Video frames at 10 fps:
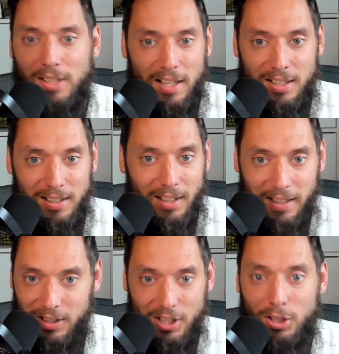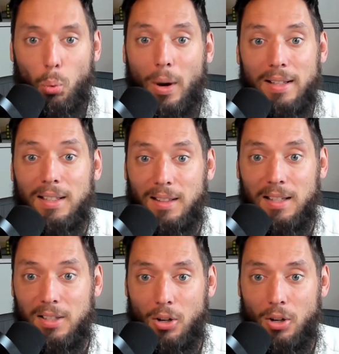That's like just the way that things